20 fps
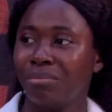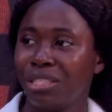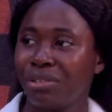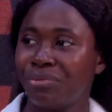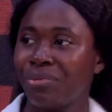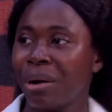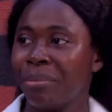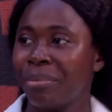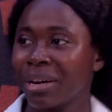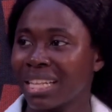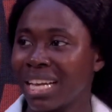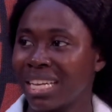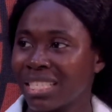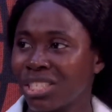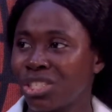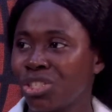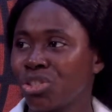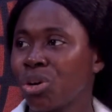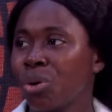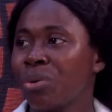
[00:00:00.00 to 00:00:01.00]
different
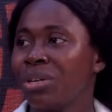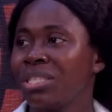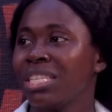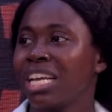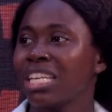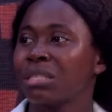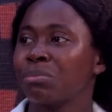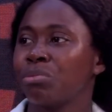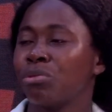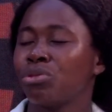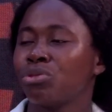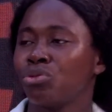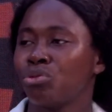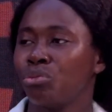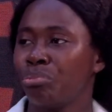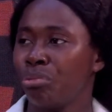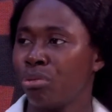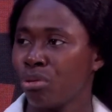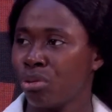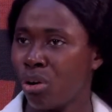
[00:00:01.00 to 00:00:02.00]
pregnancies, she's always exposed to
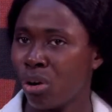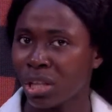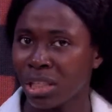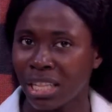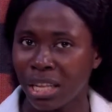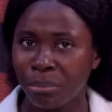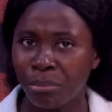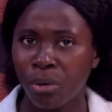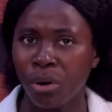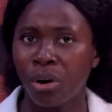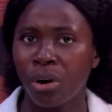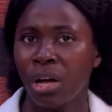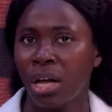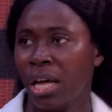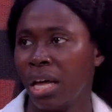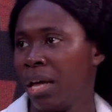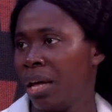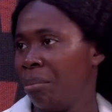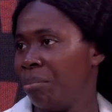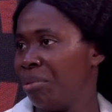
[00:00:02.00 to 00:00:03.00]
prolonged labor.
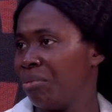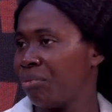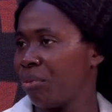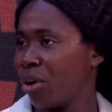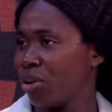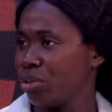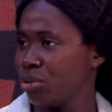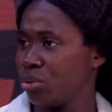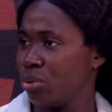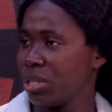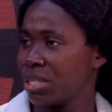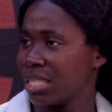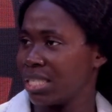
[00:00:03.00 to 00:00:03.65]
Before you know it,